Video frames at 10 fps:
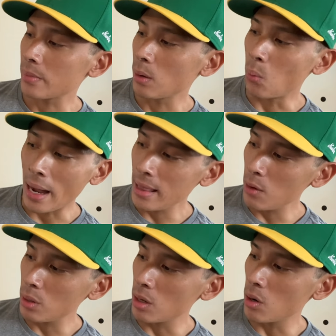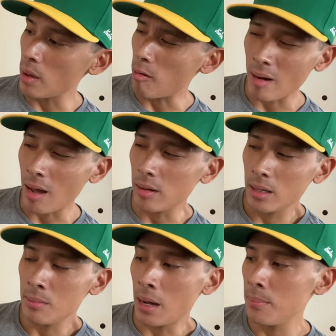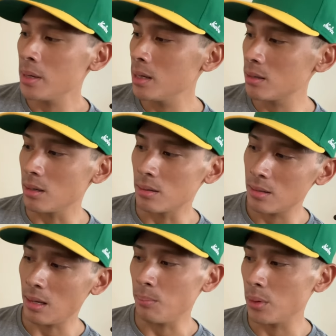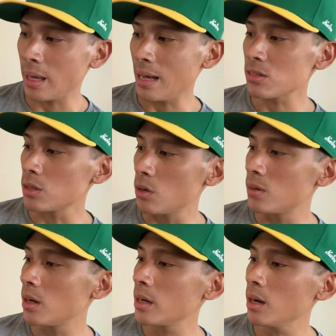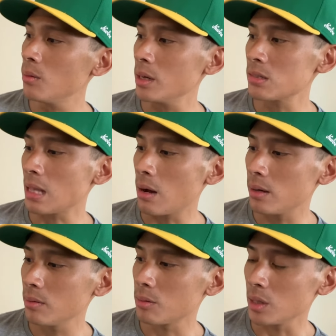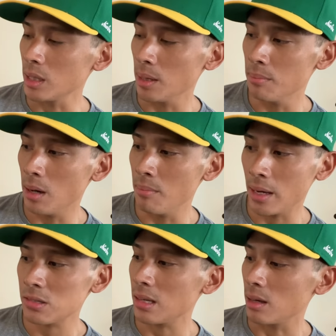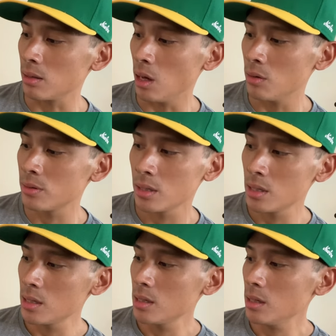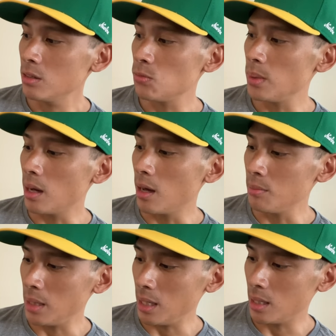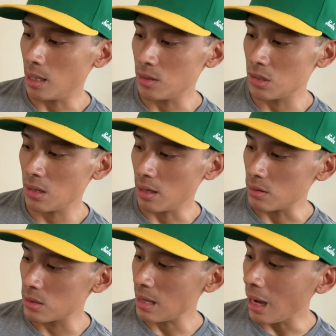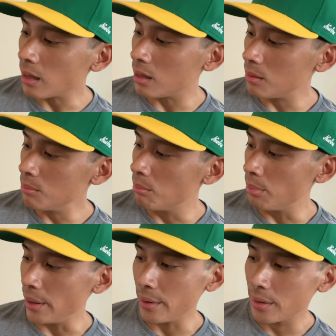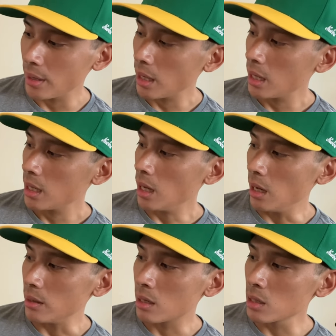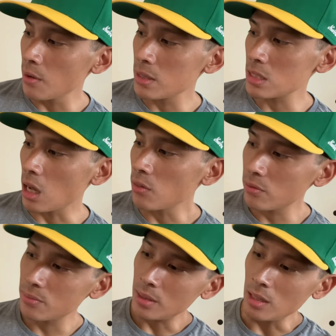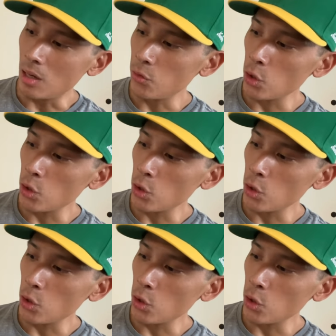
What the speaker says: Why they would go that route, in my opinion, to say put Casanova on here when it's not really a Mexican glove. is beyond me, and I just think it's tacky. But the glove itself, you know, if